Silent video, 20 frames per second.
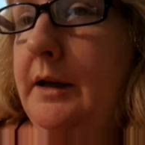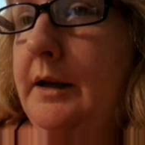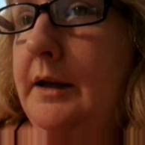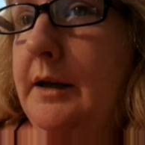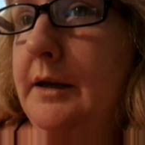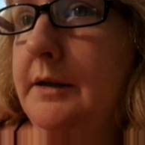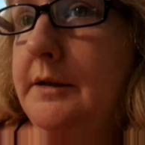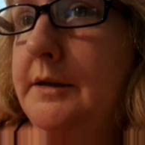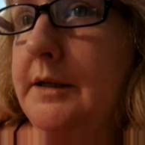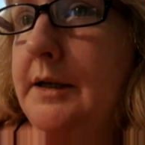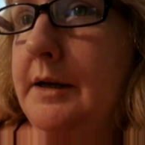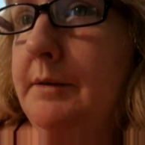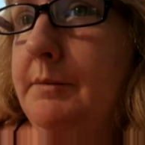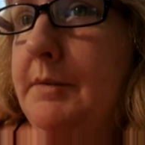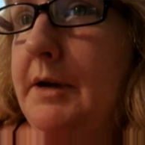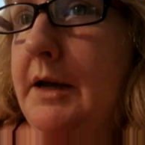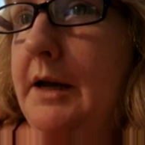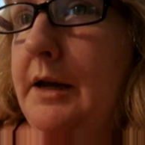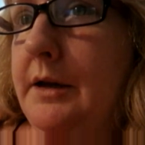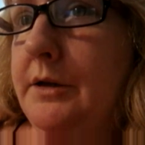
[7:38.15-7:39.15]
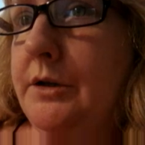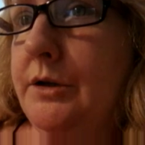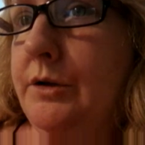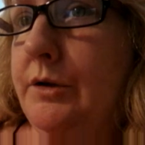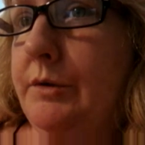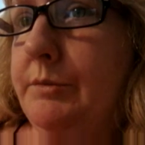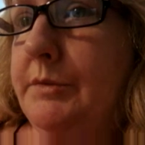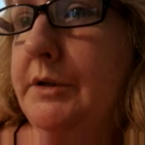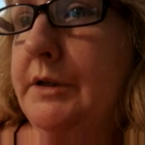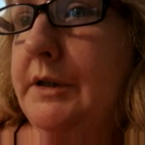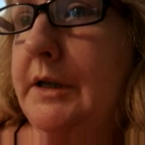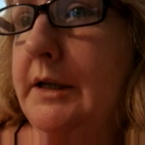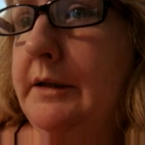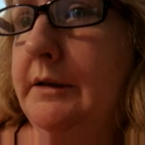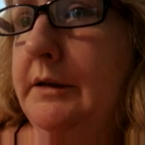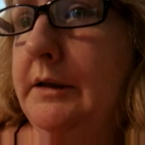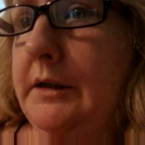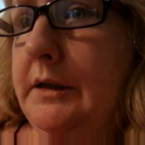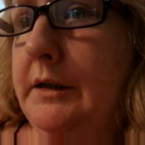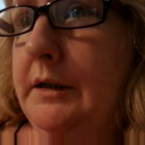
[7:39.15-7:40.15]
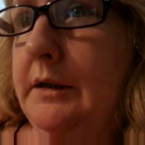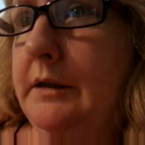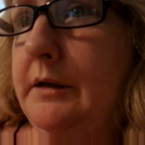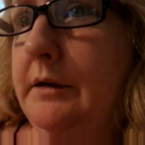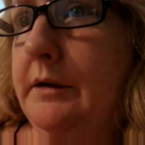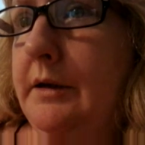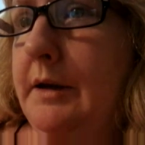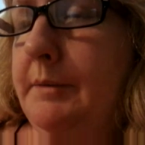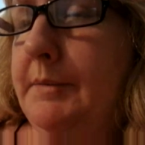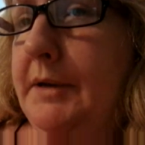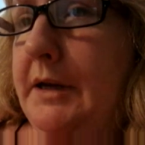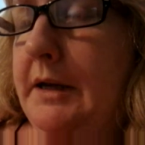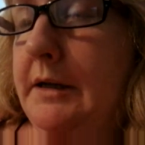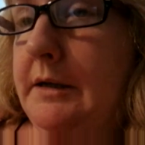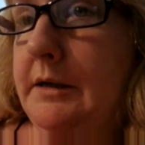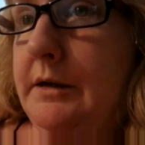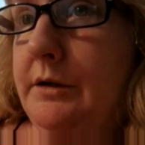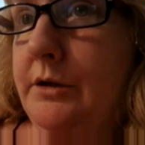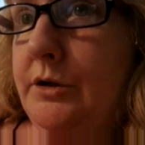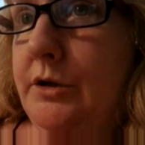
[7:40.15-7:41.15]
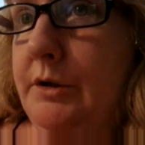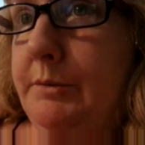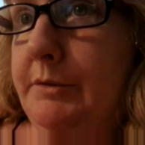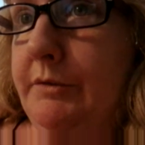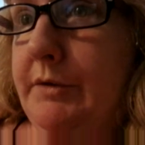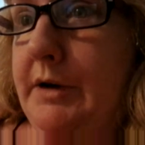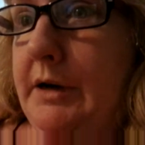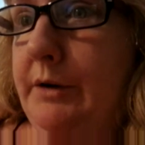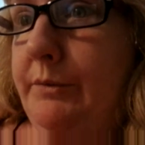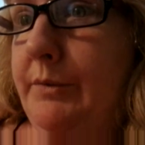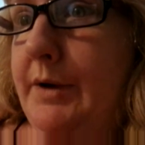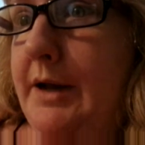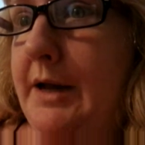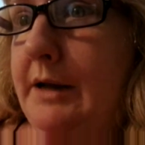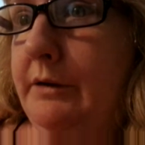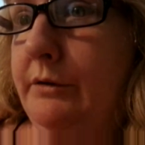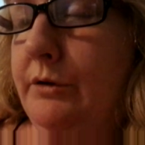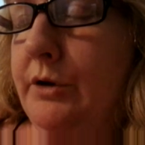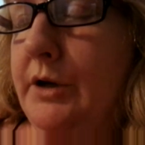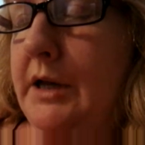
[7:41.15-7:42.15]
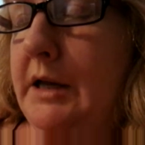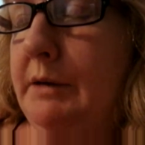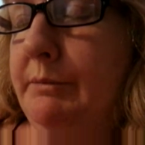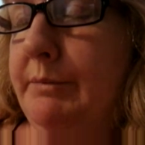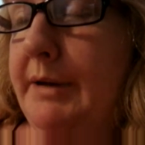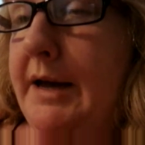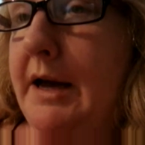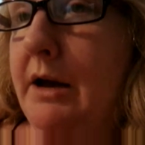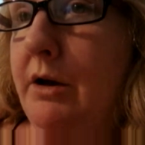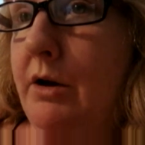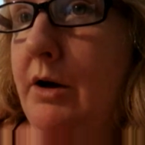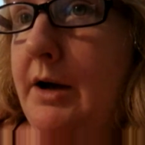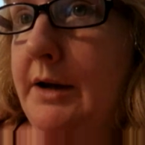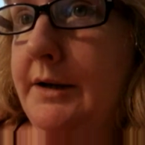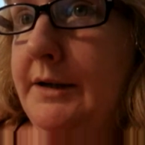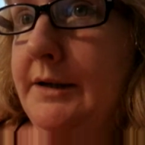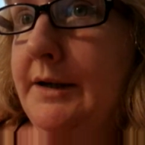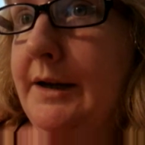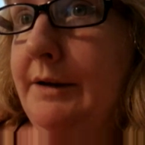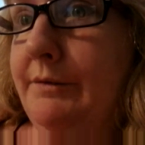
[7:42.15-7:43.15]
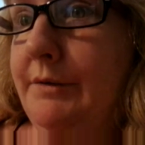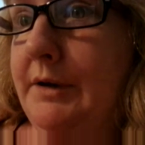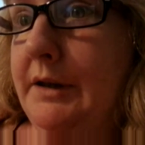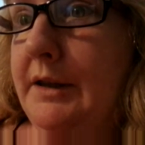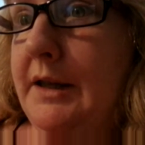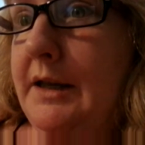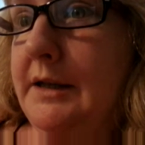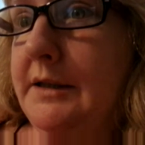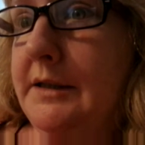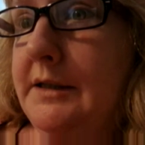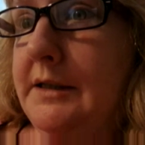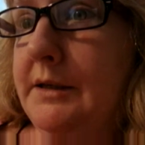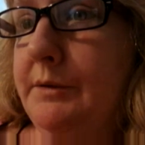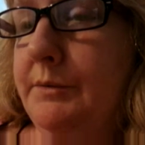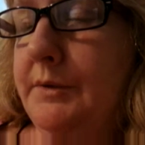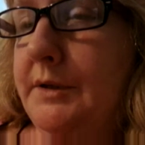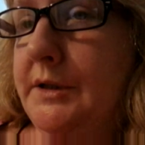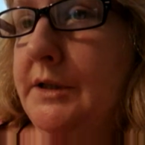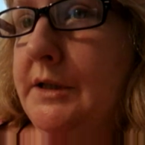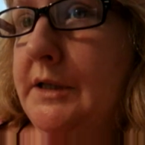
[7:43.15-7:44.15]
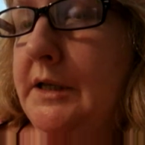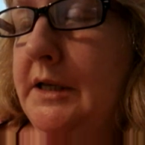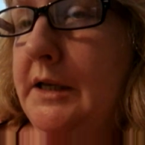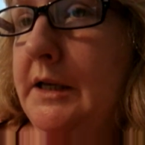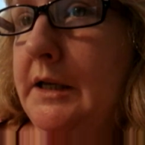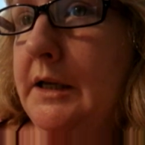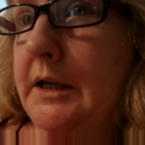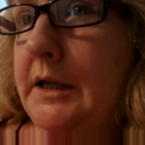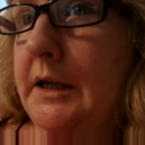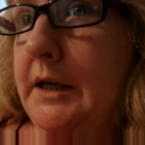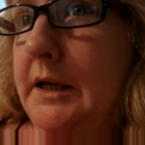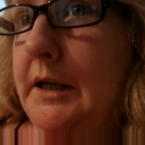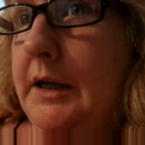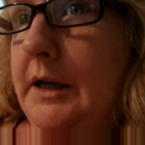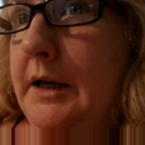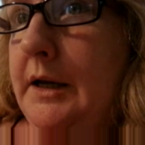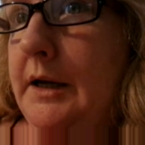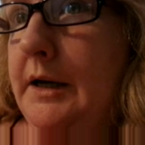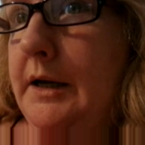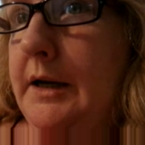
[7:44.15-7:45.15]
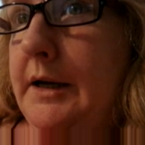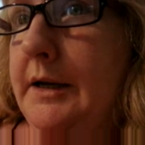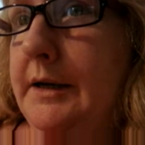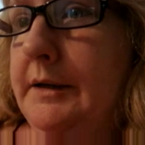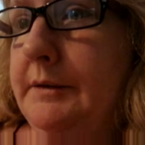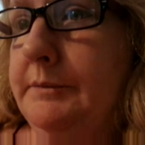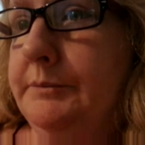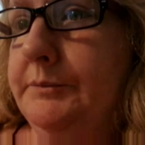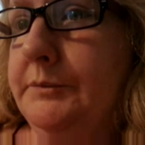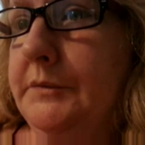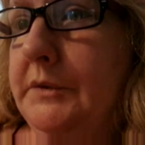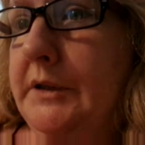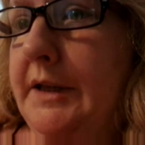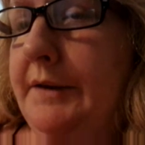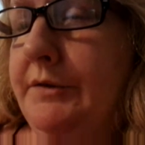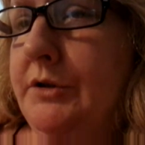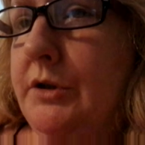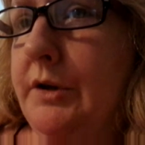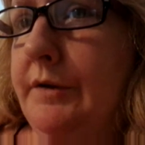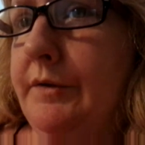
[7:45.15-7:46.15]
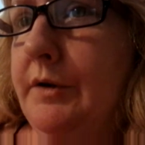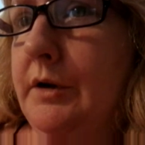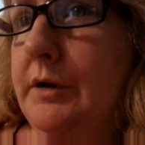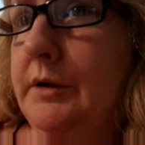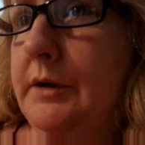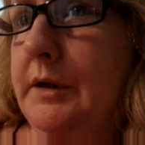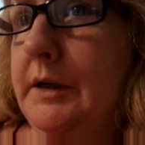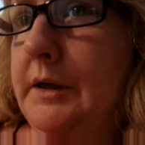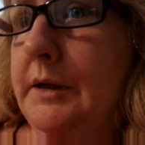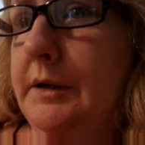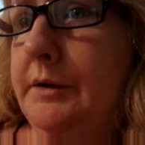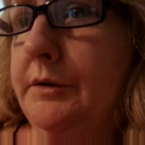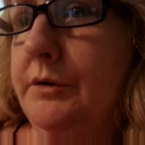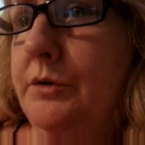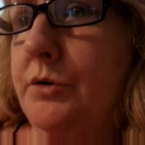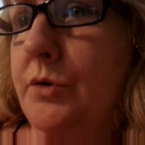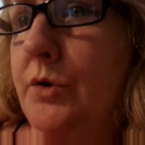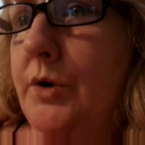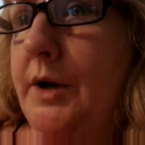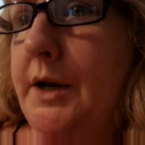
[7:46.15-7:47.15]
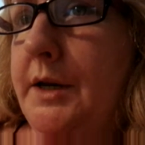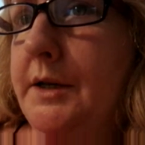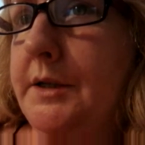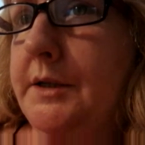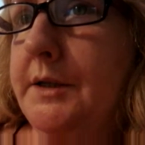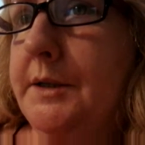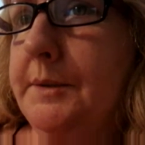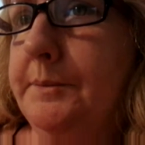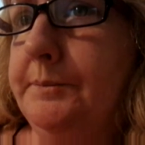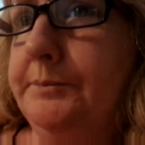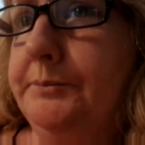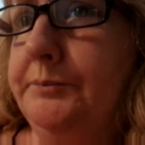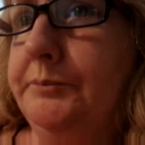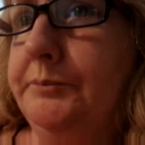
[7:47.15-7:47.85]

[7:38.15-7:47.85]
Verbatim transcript: And um, I assumed that the, I mean, I didn't assume it right away. Looking back on it, I realized it was the um, leftover uh, noise